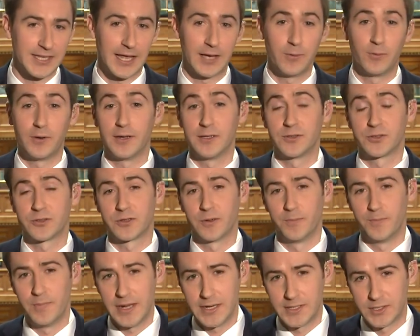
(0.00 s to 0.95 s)
They were
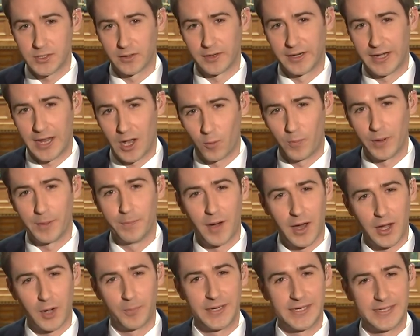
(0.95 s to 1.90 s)
instrumental in helping
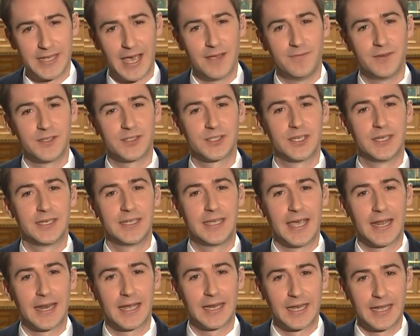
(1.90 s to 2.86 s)
Marama Davidson
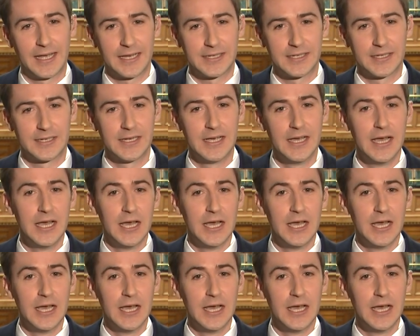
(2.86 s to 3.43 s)
get elected